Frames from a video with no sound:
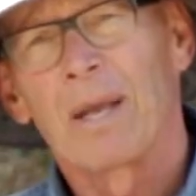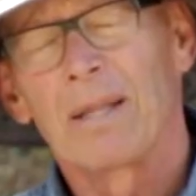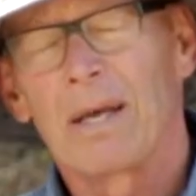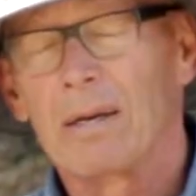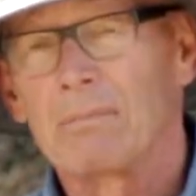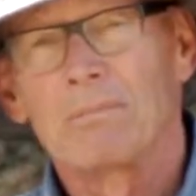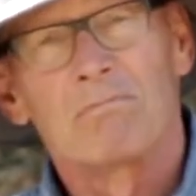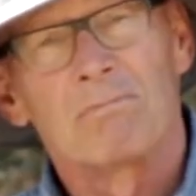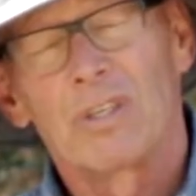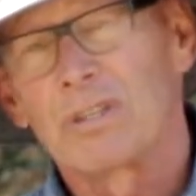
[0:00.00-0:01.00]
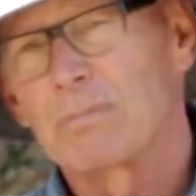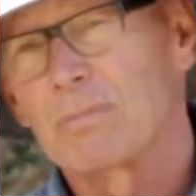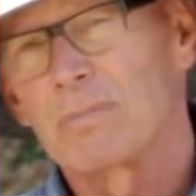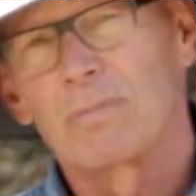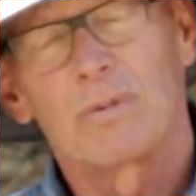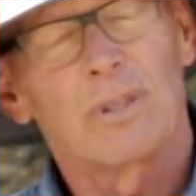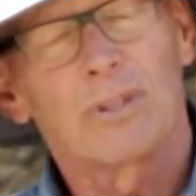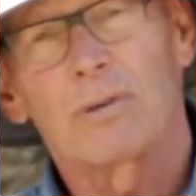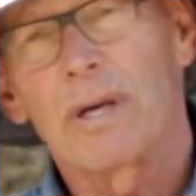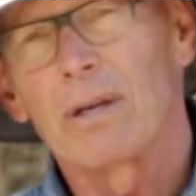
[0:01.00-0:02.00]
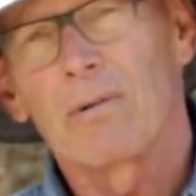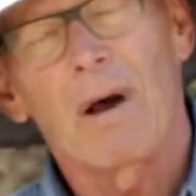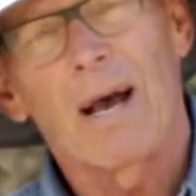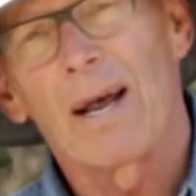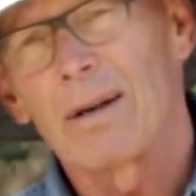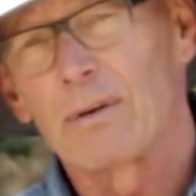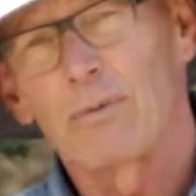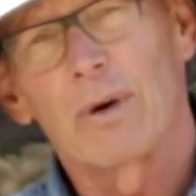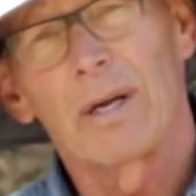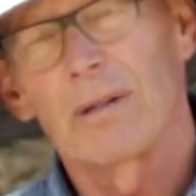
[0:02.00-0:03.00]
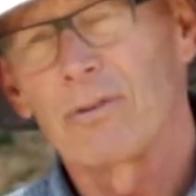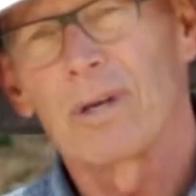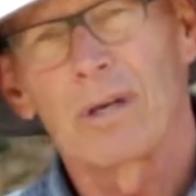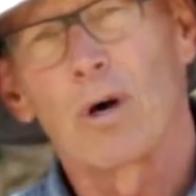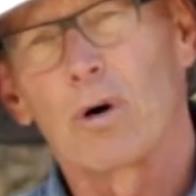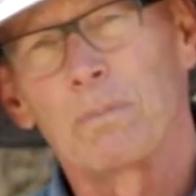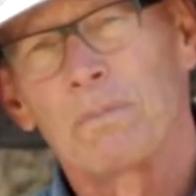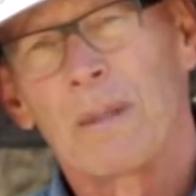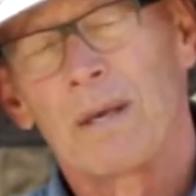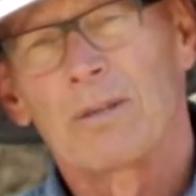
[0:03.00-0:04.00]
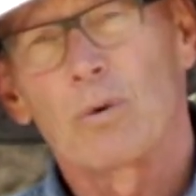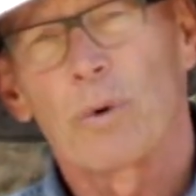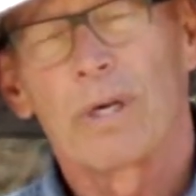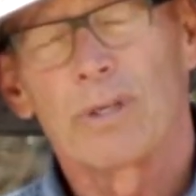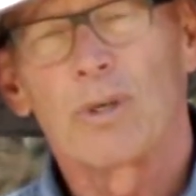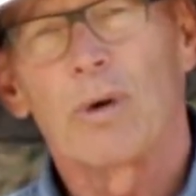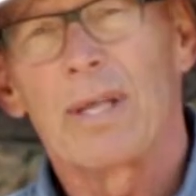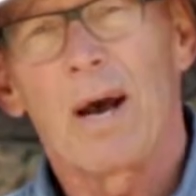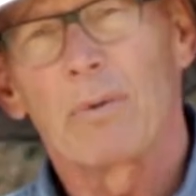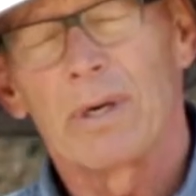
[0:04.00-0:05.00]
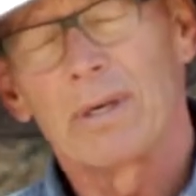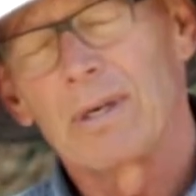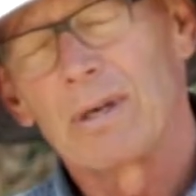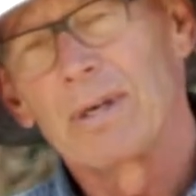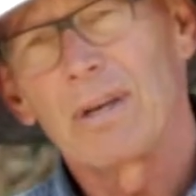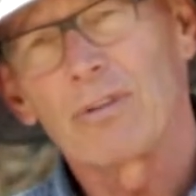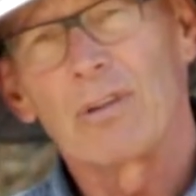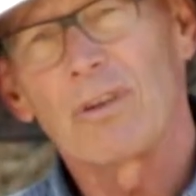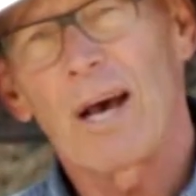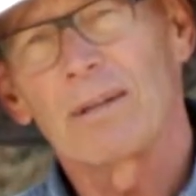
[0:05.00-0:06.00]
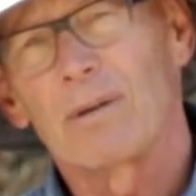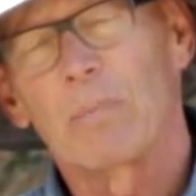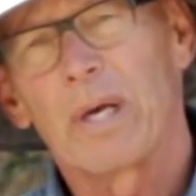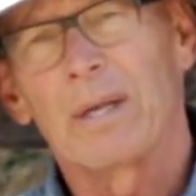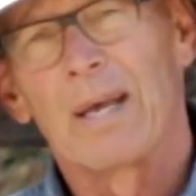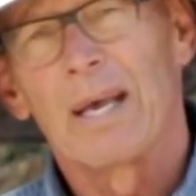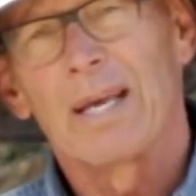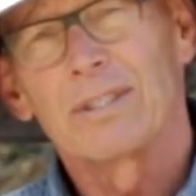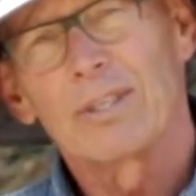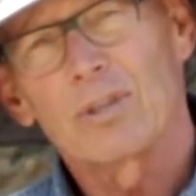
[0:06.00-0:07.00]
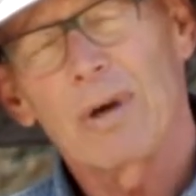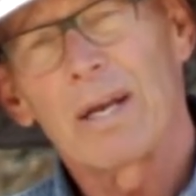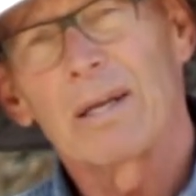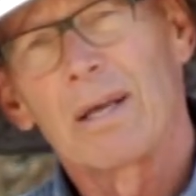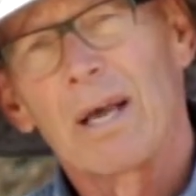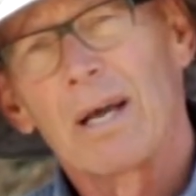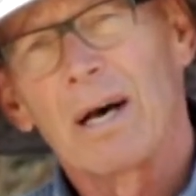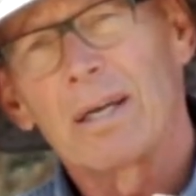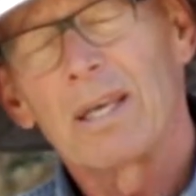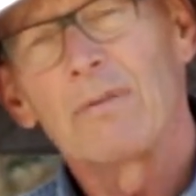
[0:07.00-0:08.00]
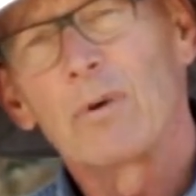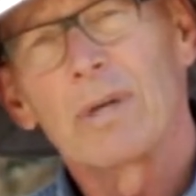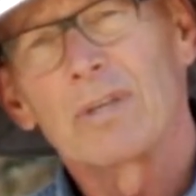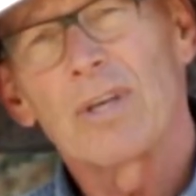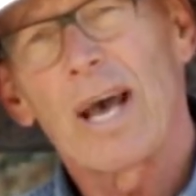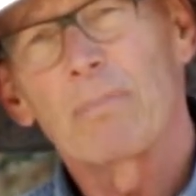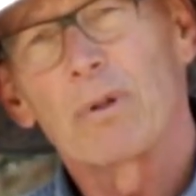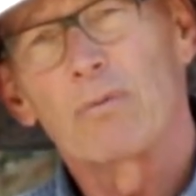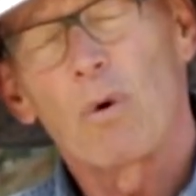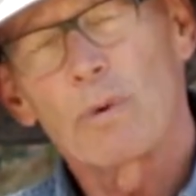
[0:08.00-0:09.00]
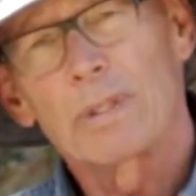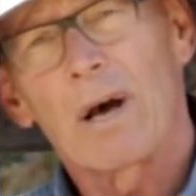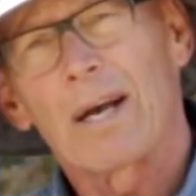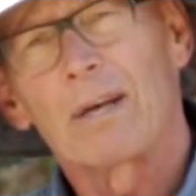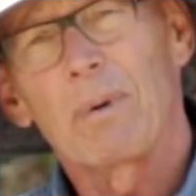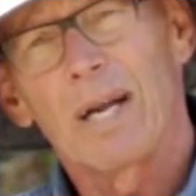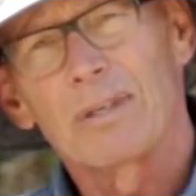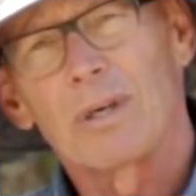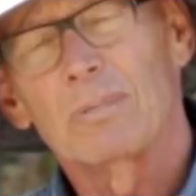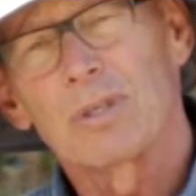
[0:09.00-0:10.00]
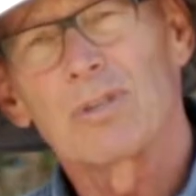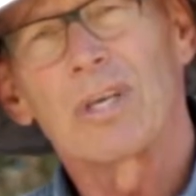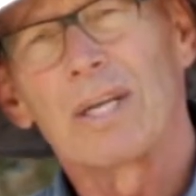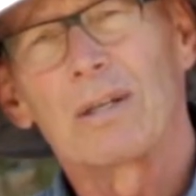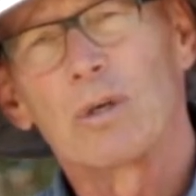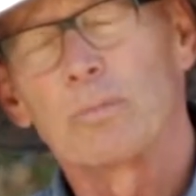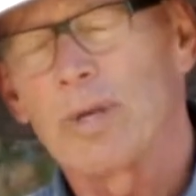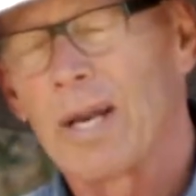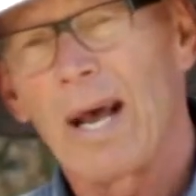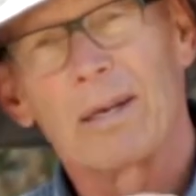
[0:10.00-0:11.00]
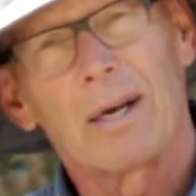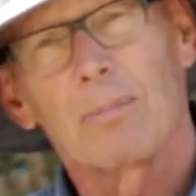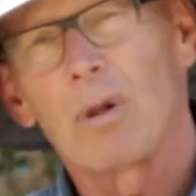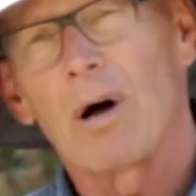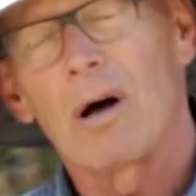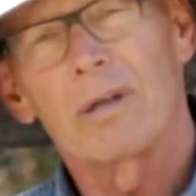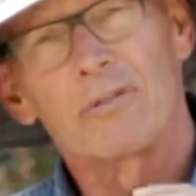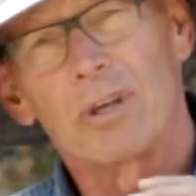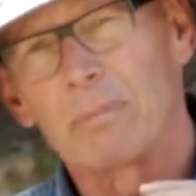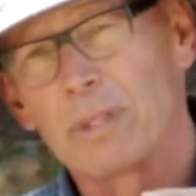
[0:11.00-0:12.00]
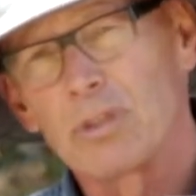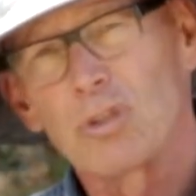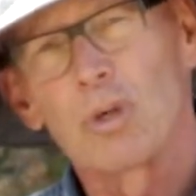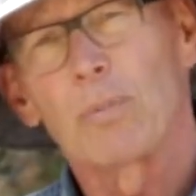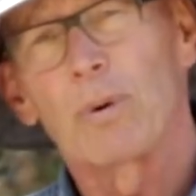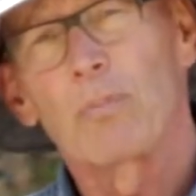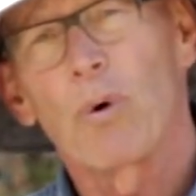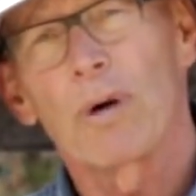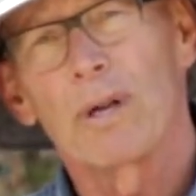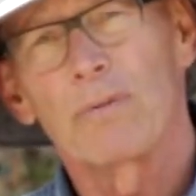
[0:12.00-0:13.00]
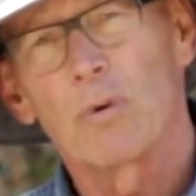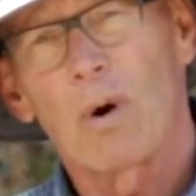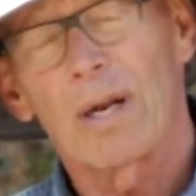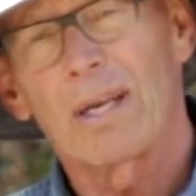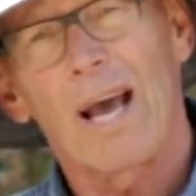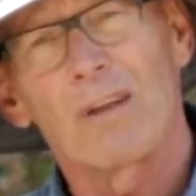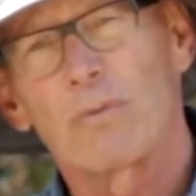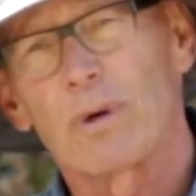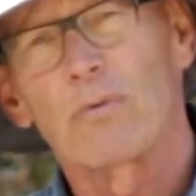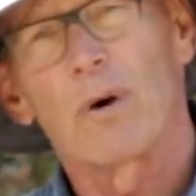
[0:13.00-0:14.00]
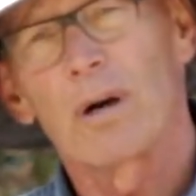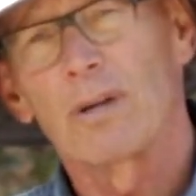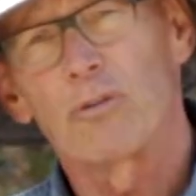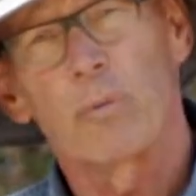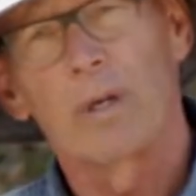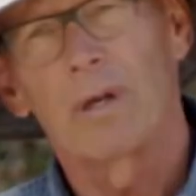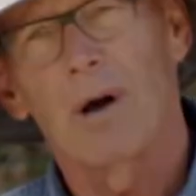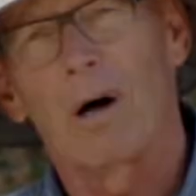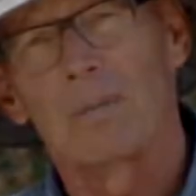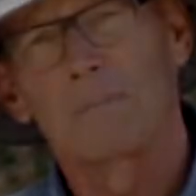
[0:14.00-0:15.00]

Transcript: and then just straighten your rod out in the front and it's going to go. So we're going to show you that. We're going to distance out a little bit and just try to give you an example of what we're talking about in terms of skinny loops. And that double haul is going to be super important if you want to cast very far in this wind at all.